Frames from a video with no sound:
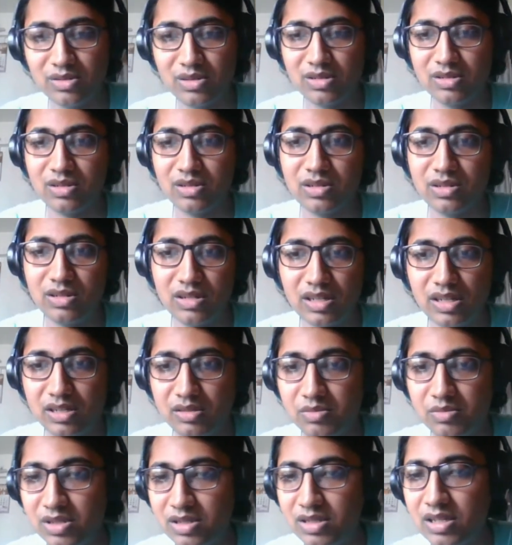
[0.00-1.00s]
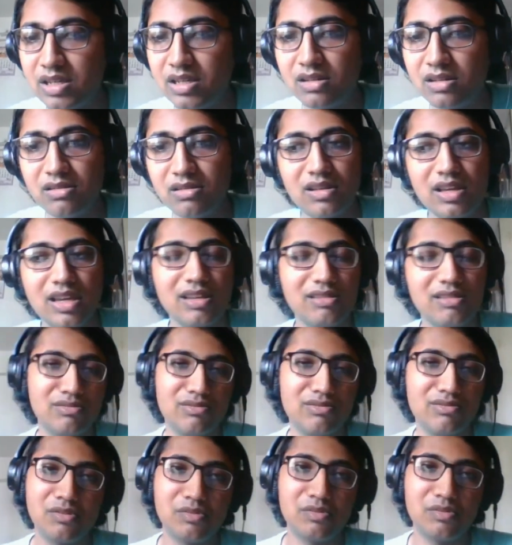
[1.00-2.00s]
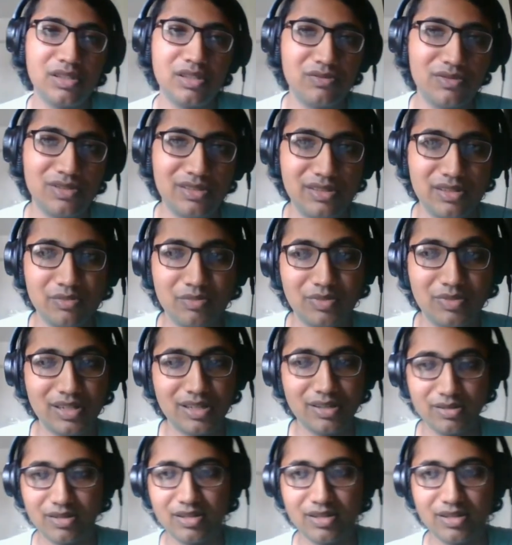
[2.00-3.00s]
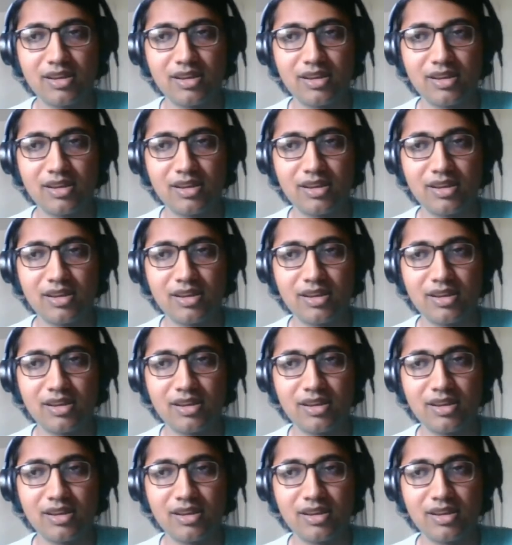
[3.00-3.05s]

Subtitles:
You can contact me there. I normally will reply.